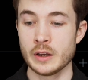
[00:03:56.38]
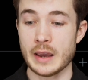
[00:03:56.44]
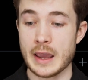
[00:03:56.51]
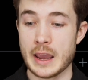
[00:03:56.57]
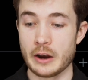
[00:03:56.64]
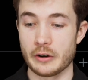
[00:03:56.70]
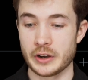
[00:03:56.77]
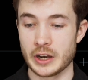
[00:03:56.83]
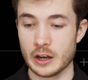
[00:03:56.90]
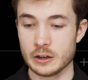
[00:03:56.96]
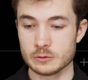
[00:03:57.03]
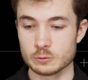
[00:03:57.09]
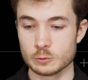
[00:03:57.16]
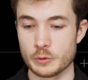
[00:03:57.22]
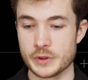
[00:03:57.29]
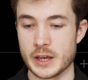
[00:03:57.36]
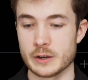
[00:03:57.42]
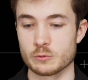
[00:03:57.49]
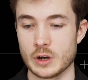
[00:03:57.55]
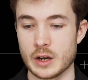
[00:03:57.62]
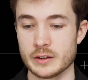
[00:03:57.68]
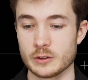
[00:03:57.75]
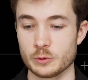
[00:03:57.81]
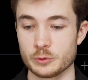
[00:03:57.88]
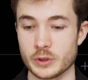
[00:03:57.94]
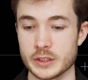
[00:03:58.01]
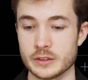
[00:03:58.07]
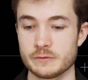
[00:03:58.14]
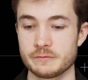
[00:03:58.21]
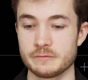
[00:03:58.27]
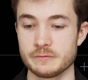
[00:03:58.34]
Area will then run. It'll
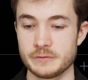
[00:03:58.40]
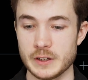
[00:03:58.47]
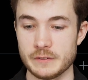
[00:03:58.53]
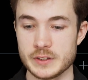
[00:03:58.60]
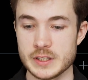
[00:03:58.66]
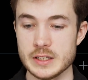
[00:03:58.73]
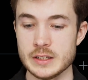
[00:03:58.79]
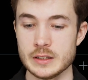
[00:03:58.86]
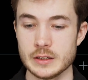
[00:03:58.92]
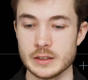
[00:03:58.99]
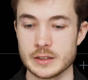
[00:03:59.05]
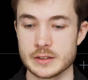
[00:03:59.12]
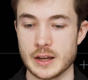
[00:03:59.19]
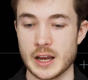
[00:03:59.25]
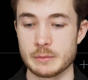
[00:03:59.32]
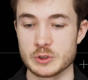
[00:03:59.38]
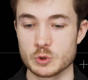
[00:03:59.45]
run fifty times